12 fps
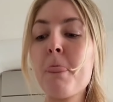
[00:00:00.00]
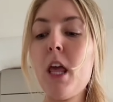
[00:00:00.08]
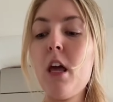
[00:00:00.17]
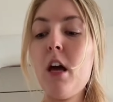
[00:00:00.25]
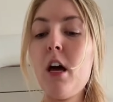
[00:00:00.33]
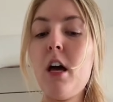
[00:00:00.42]

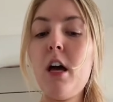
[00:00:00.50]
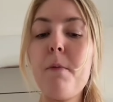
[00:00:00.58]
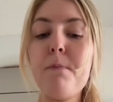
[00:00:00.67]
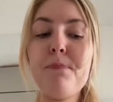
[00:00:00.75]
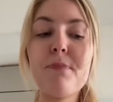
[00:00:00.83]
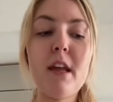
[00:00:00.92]

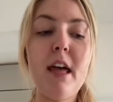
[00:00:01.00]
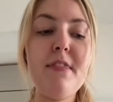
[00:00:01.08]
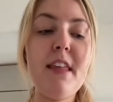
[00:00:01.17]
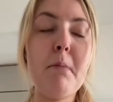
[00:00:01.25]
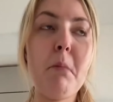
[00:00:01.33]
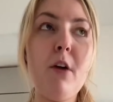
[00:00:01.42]
and
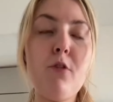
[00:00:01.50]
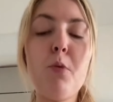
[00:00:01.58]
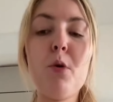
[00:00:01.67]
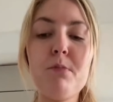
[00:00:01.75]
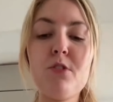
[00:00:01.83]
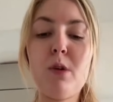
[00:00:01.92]
then my other
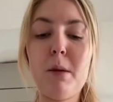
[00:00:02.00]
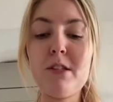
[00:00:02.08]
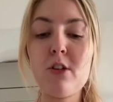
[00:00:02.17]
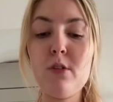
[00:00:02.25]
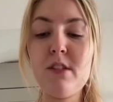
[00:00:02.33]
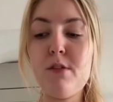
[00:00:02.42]
pumps when I'm
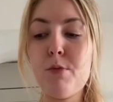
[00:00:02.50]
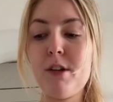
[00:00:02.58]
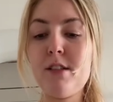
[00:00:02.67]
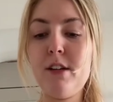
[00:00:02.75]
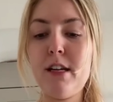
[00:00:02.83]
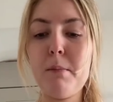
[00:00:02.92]
exclusively
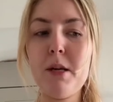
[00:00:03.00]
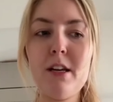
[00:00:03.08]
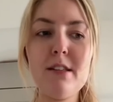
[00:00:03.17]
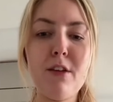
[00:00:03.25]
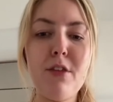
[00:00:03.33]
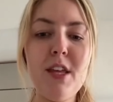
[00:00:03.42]
breastfeeding, because
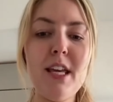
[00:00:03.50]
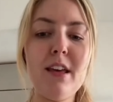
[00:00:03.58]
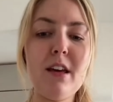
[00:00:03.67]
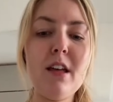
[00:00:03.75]
I think